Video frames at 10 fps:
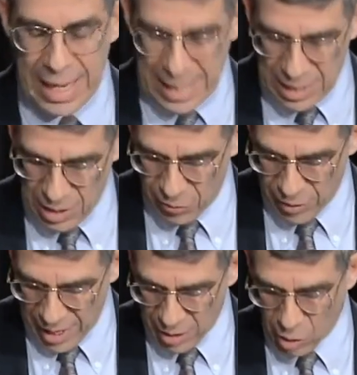is in
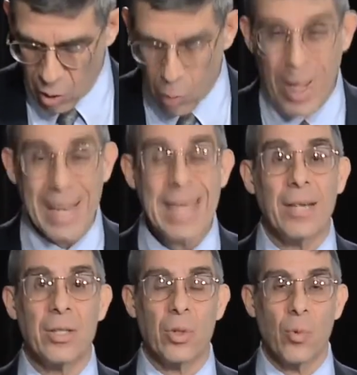fact already
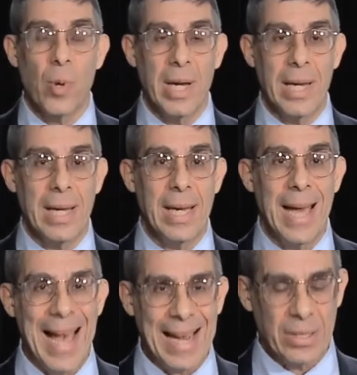underway
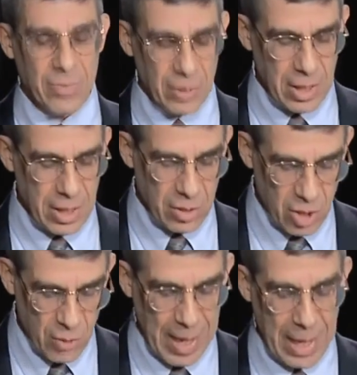actively in
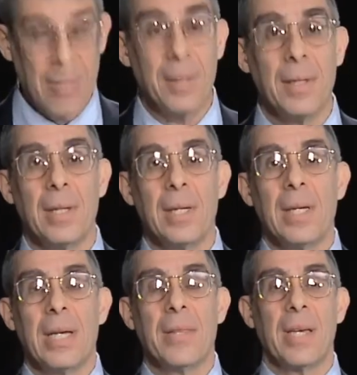Spain,
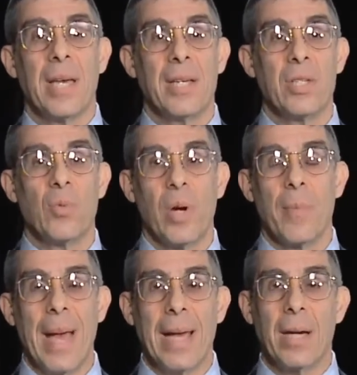in the case
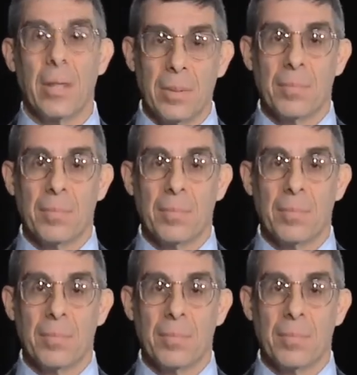where bank